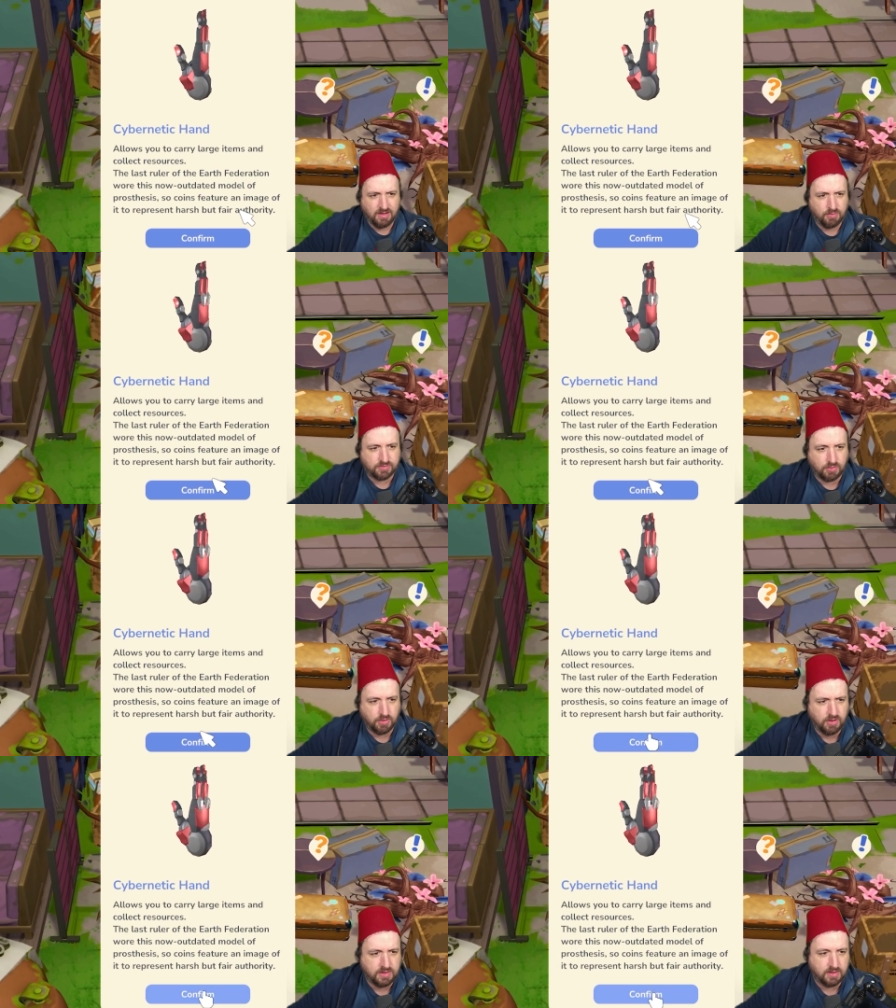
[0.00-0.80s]
don't know what's going
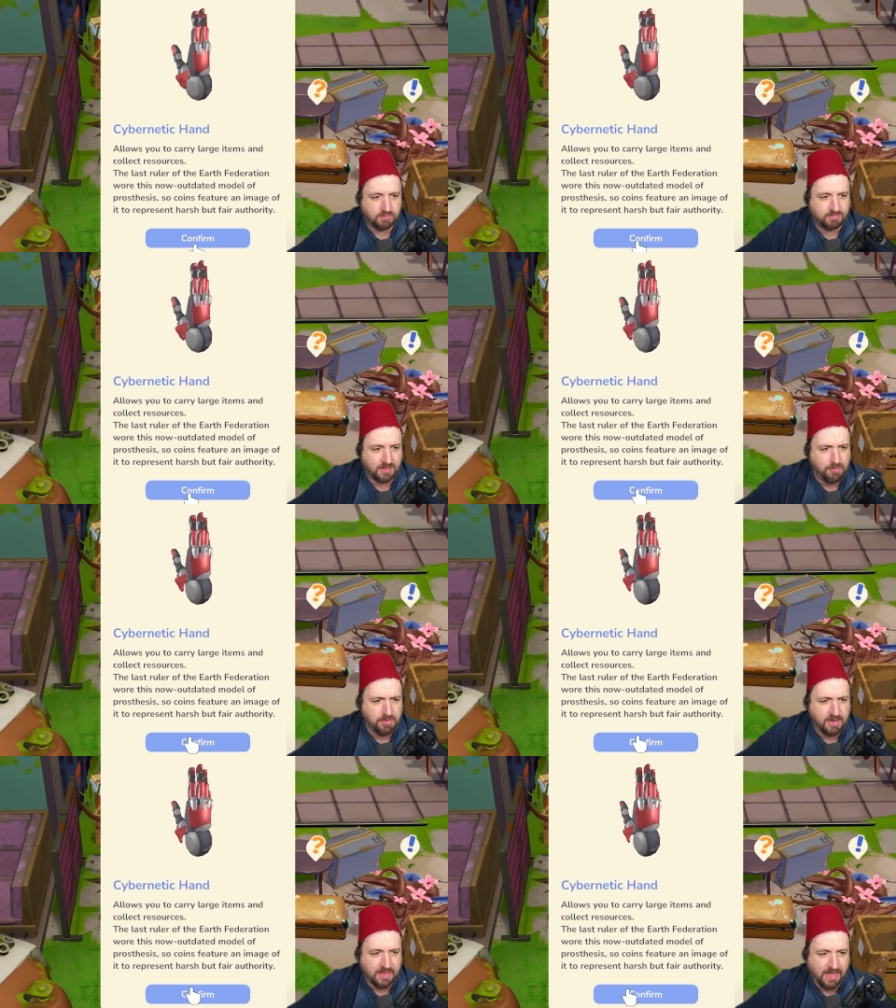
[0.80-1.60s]
on here.
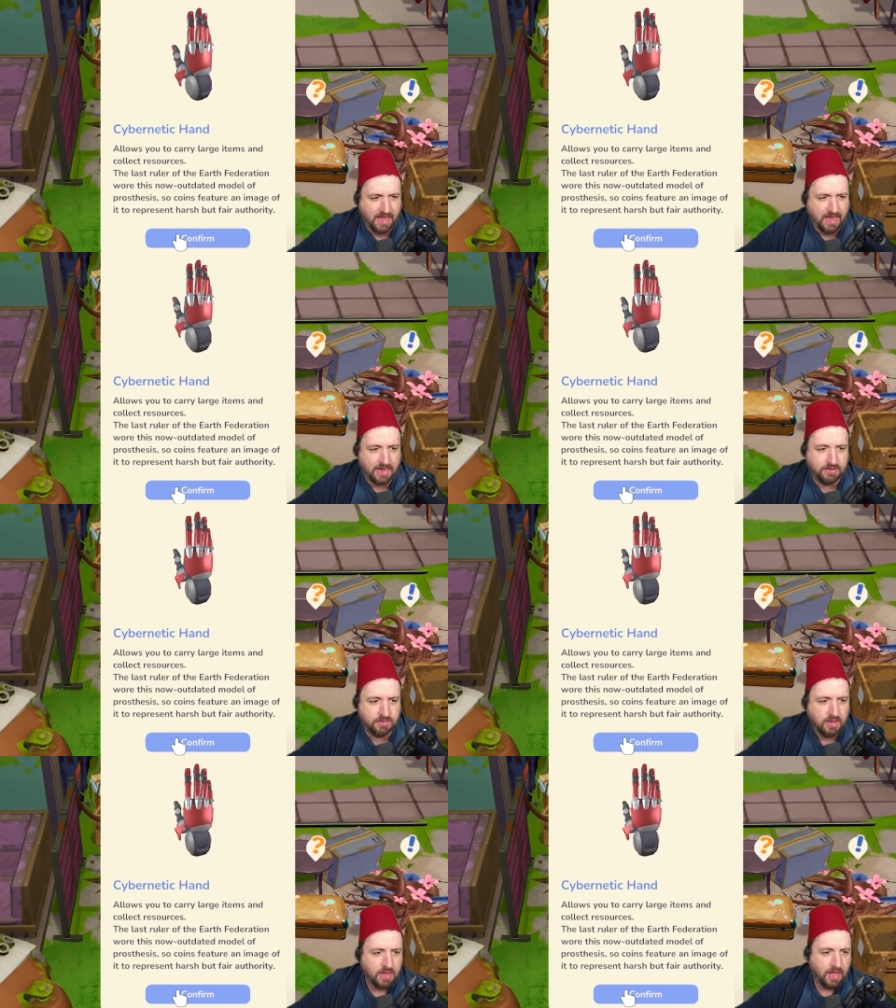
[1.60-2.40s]
Cybernetic
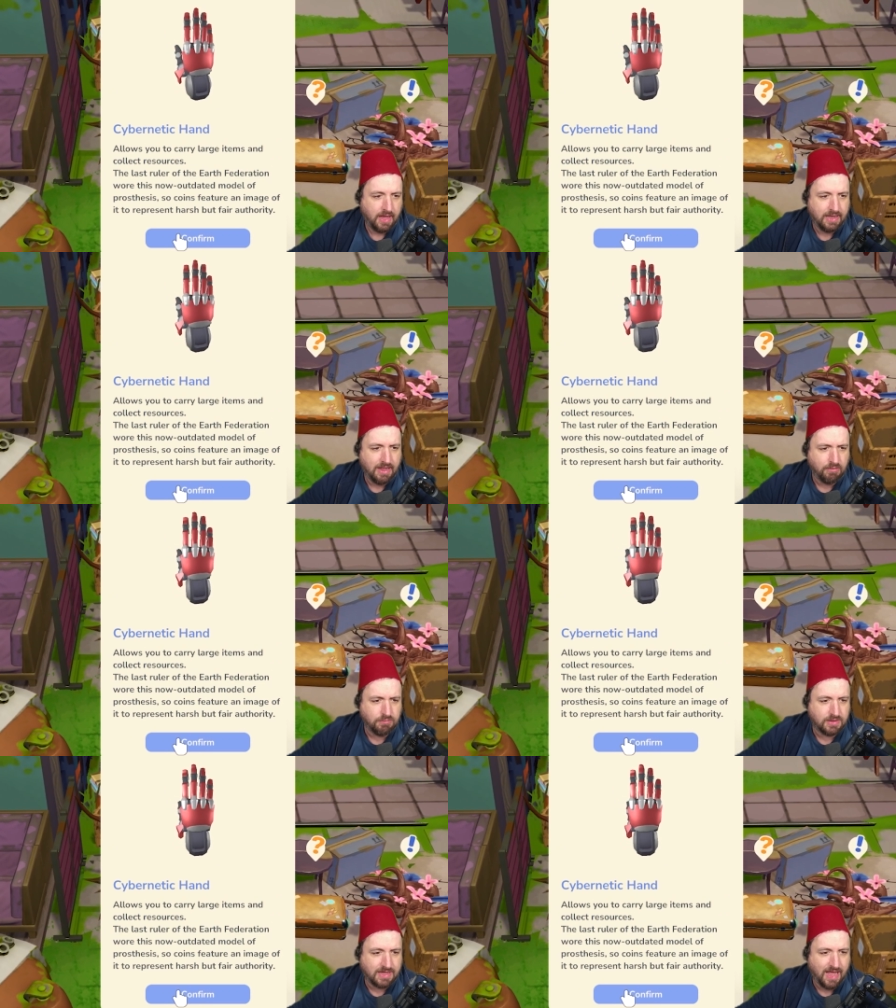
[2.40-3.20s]
hand allows
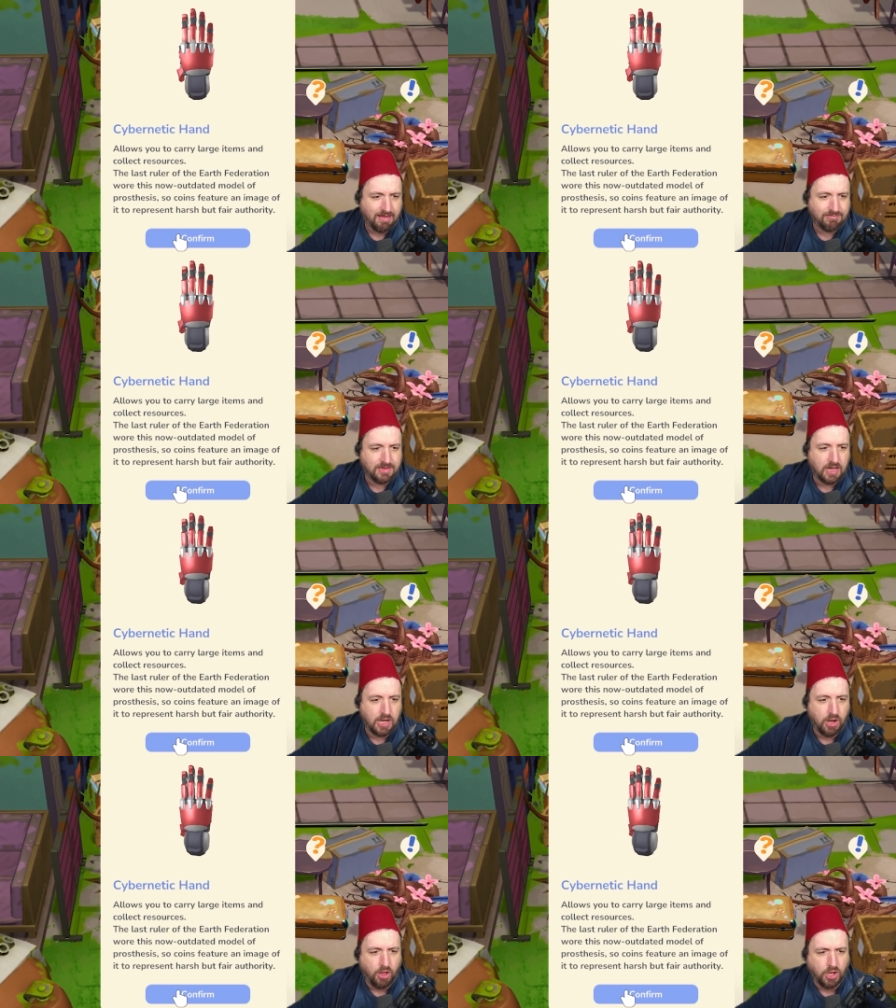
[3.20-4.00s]
you to carry
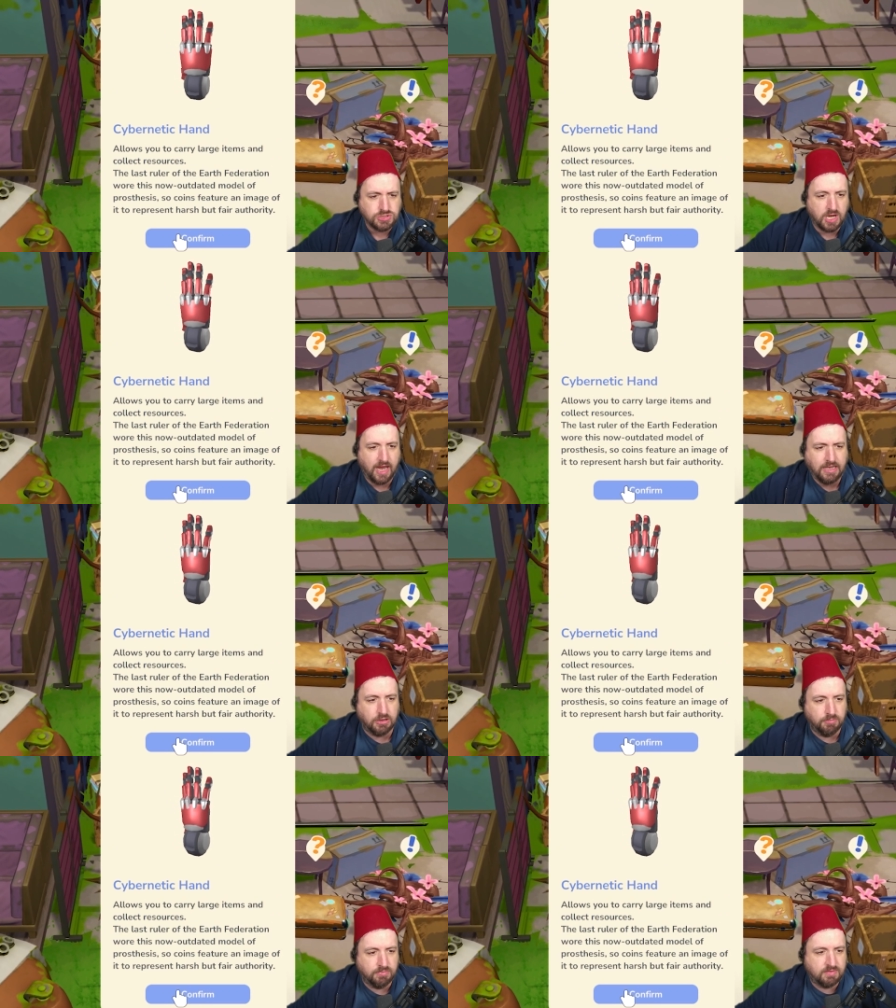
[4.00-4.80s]
large
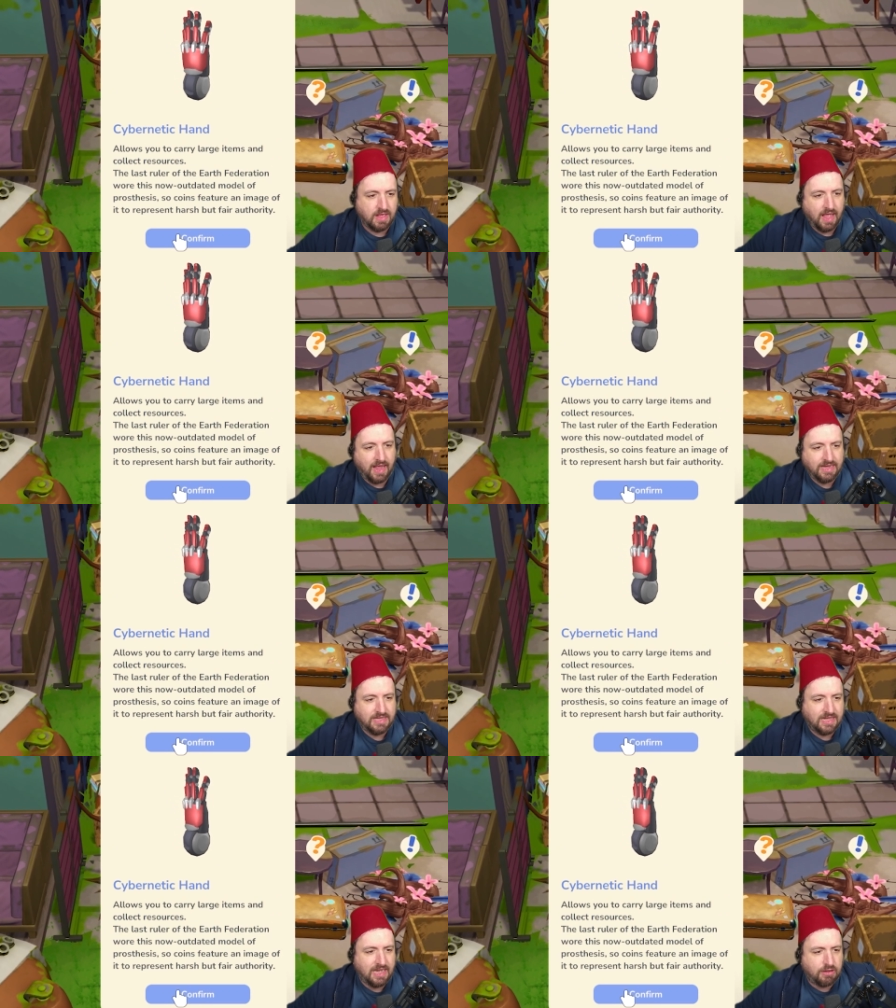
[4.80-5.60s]
items
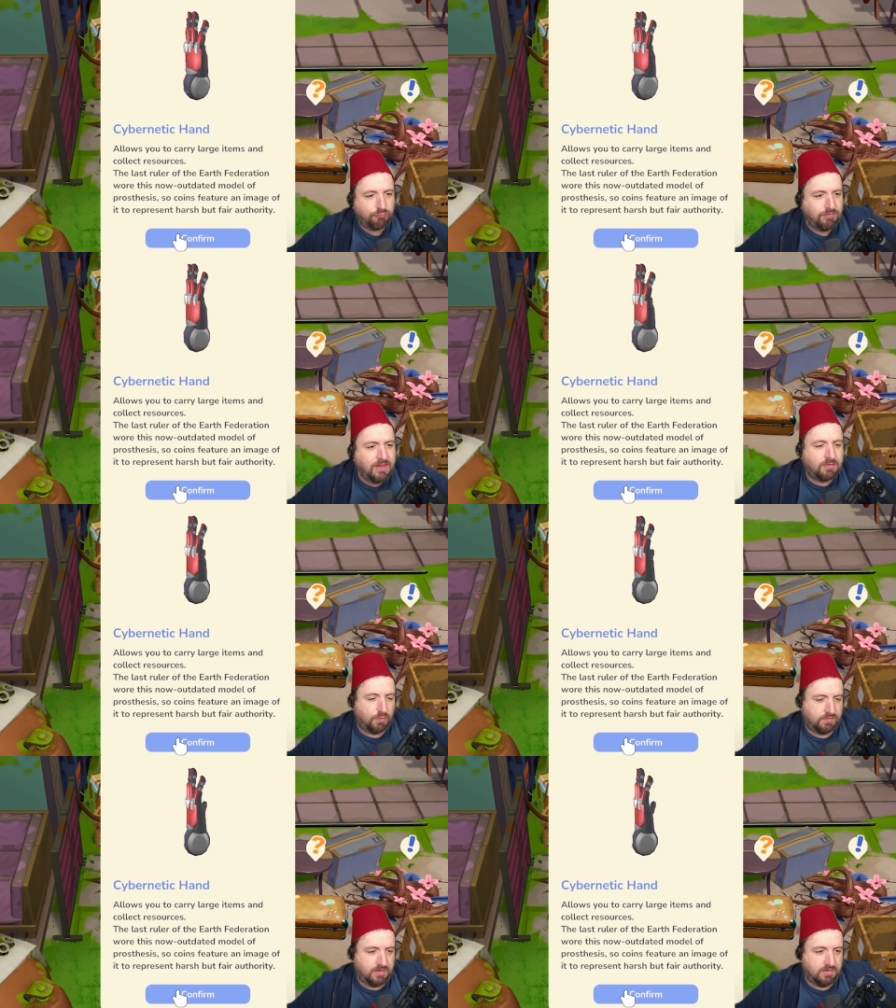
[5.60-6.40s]
and collect
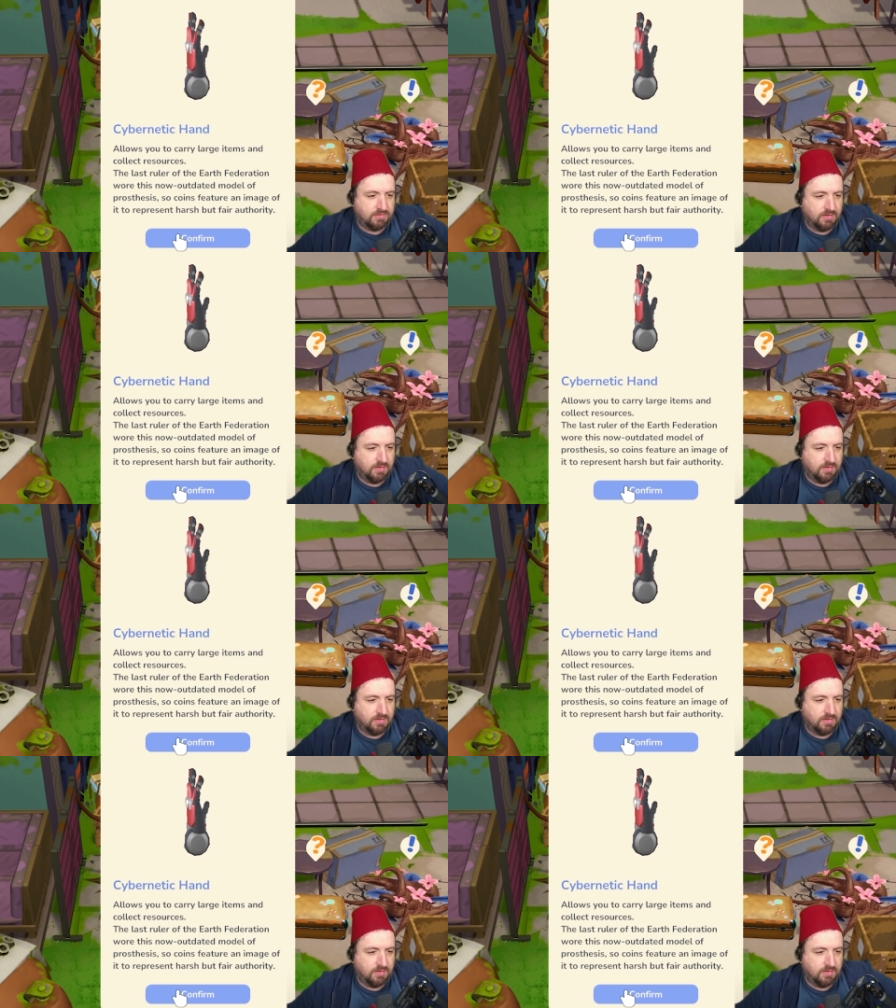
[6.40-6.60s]
resources.